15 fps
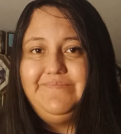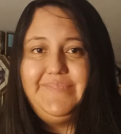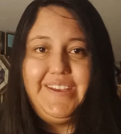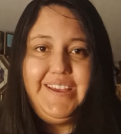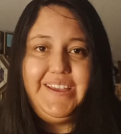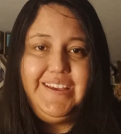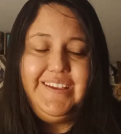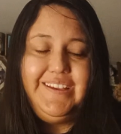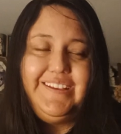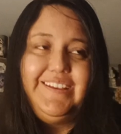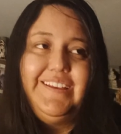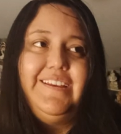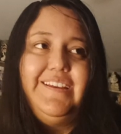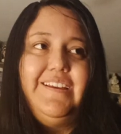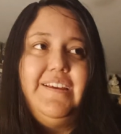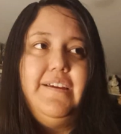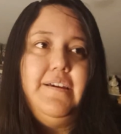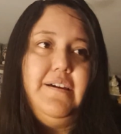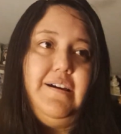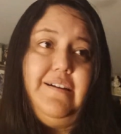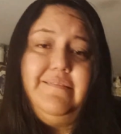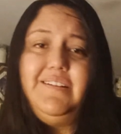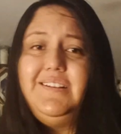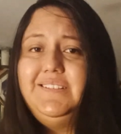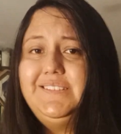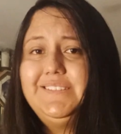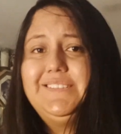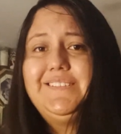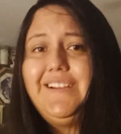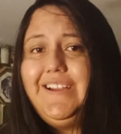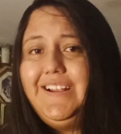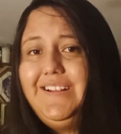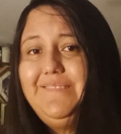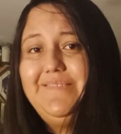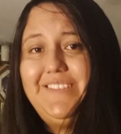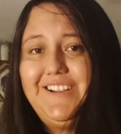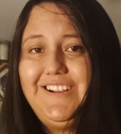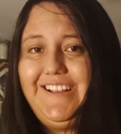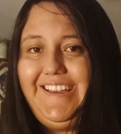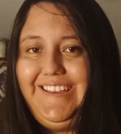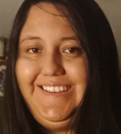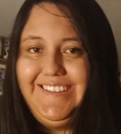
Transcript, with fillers: But I'm not in sixth grade, I'm 30.